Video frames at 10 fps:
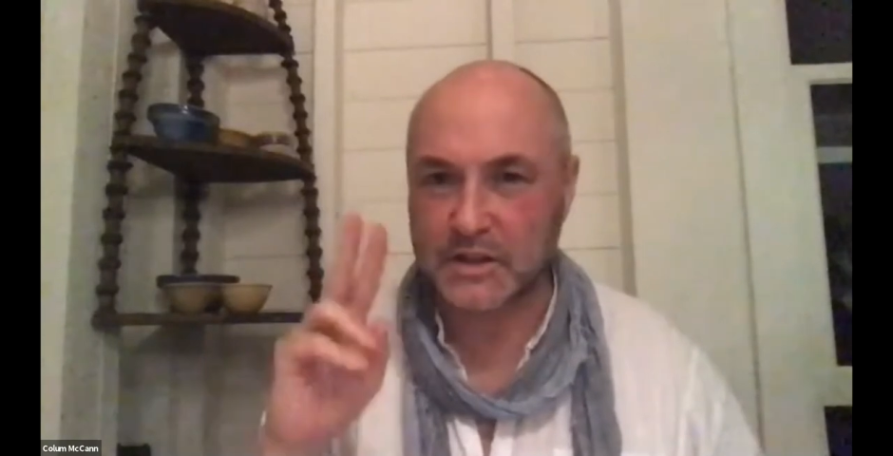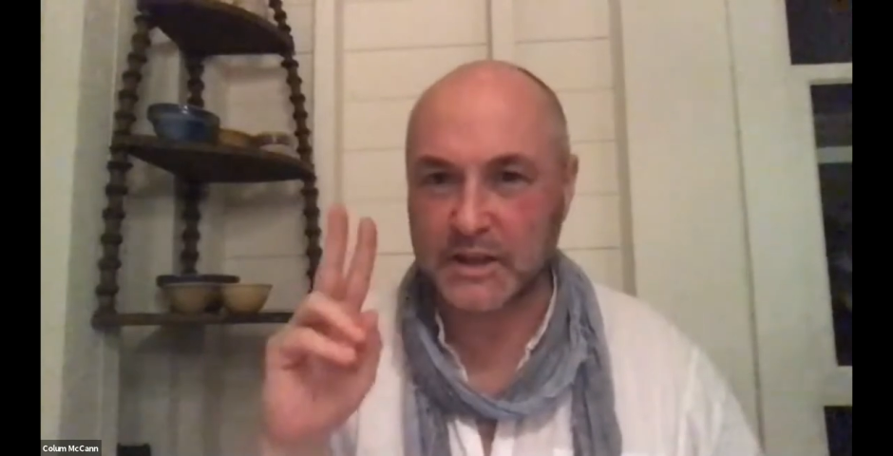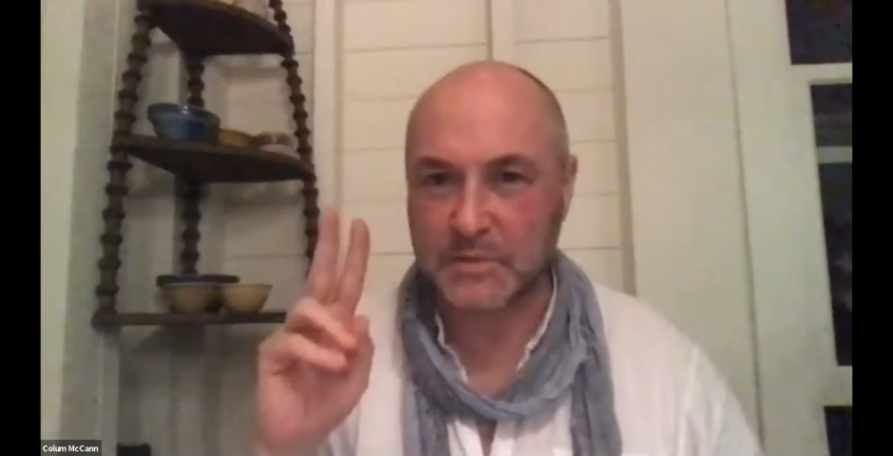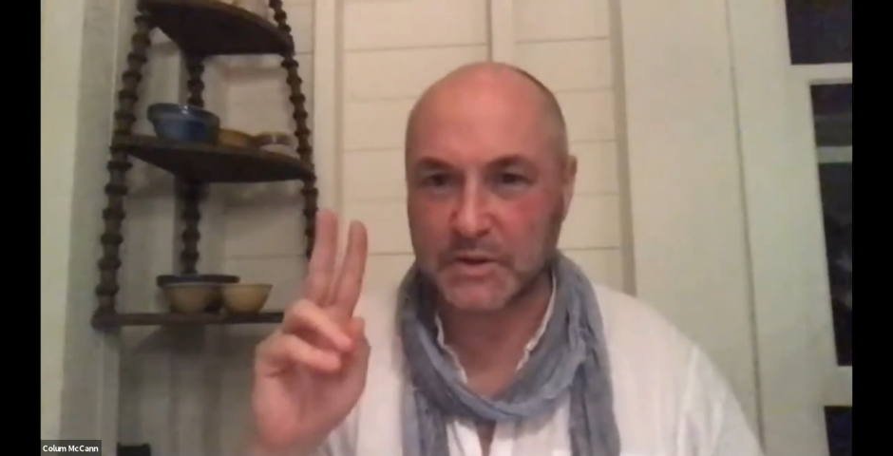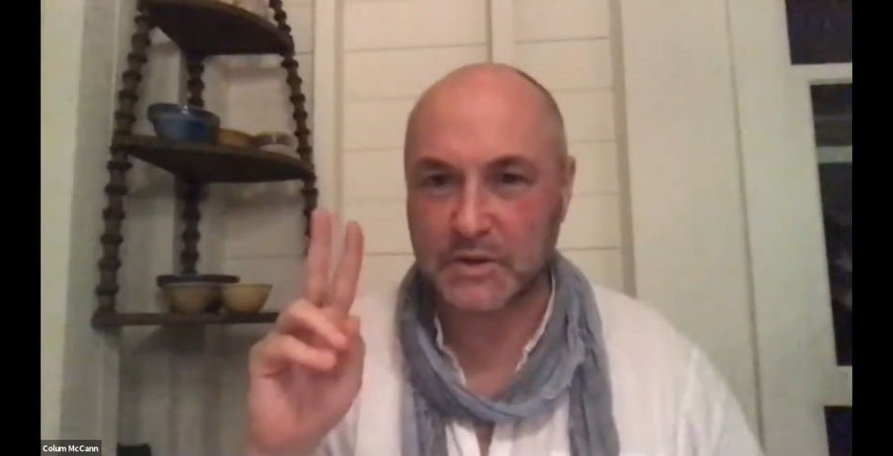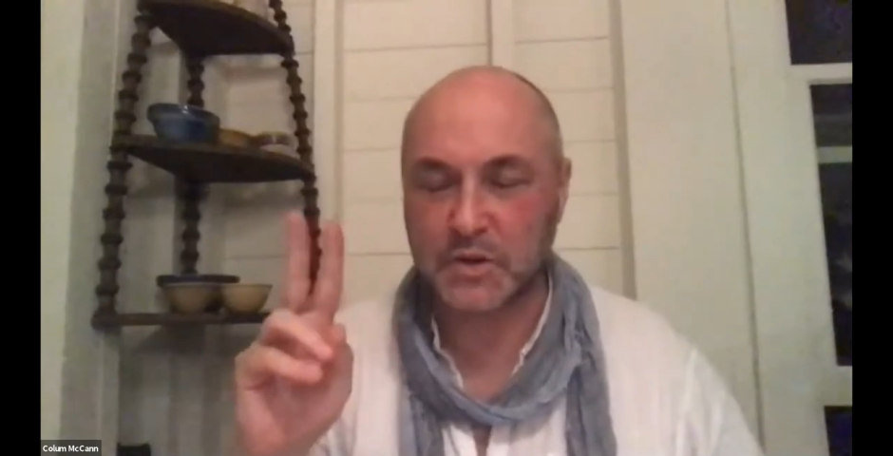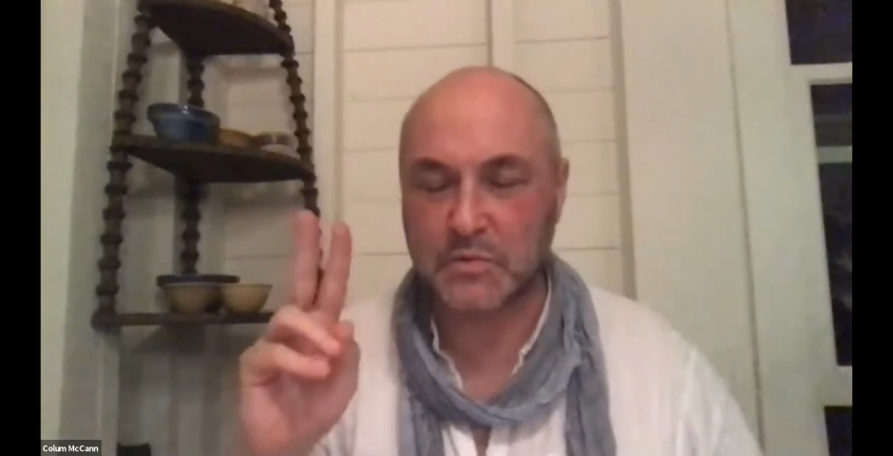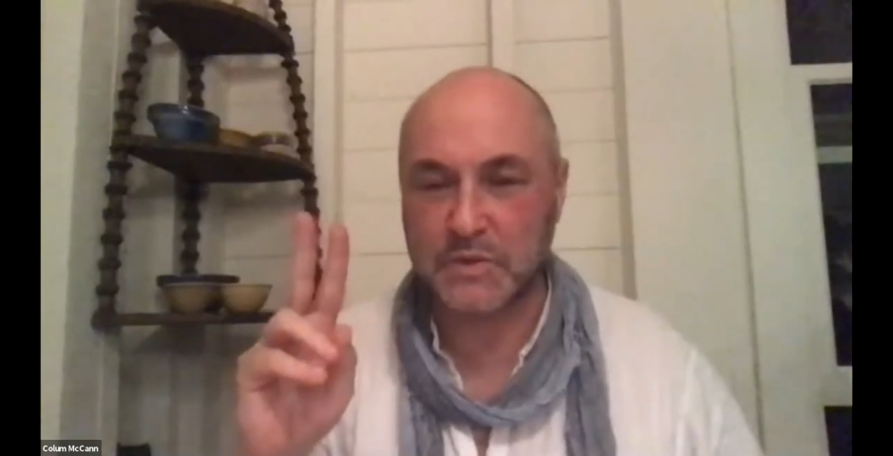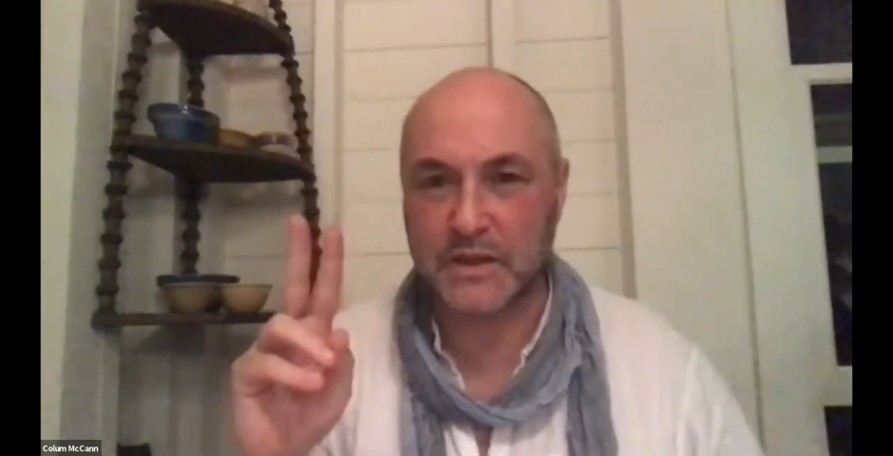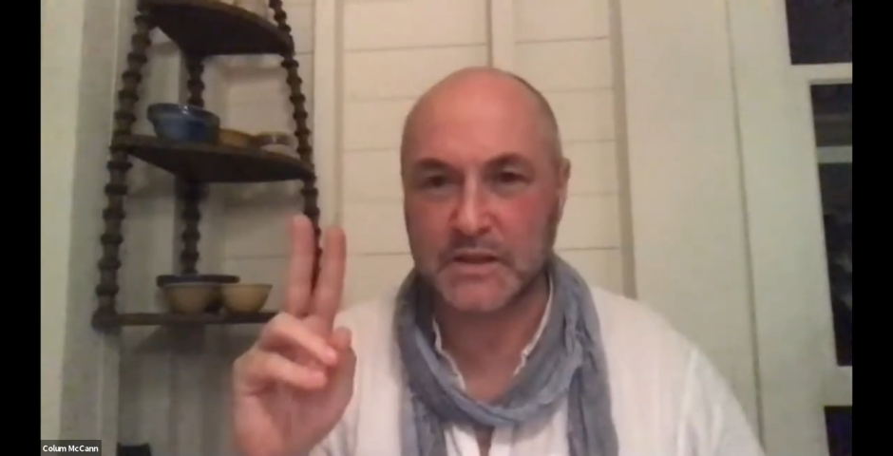It takes about 2
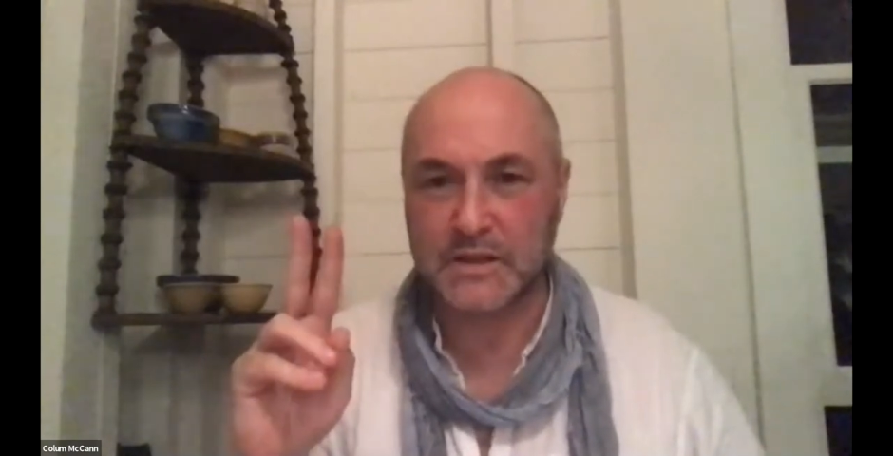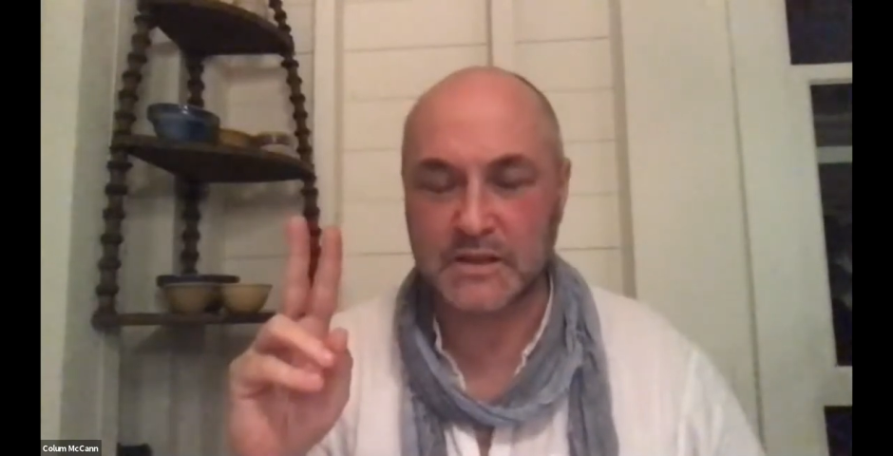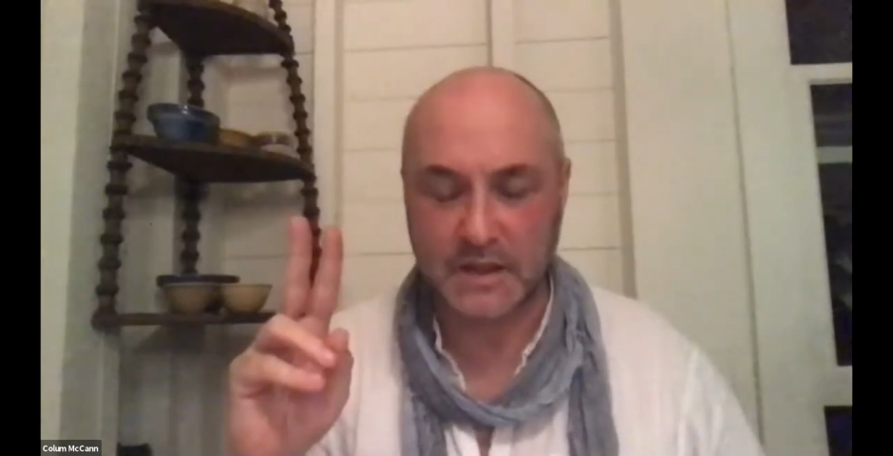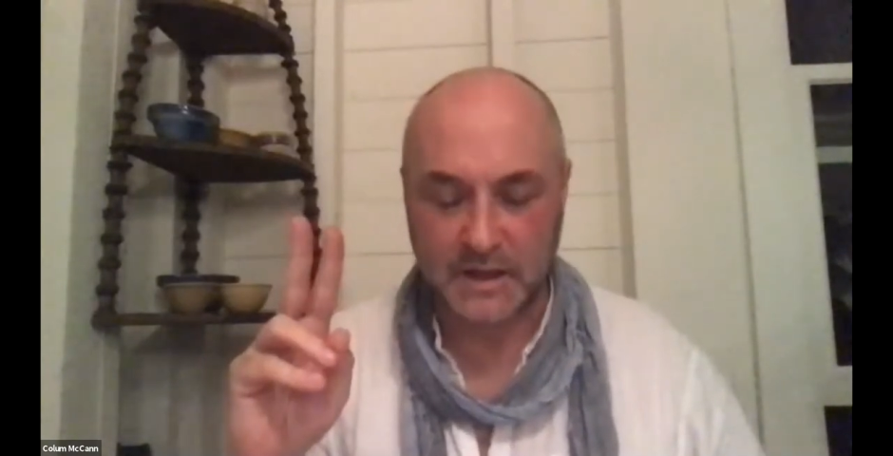minutes,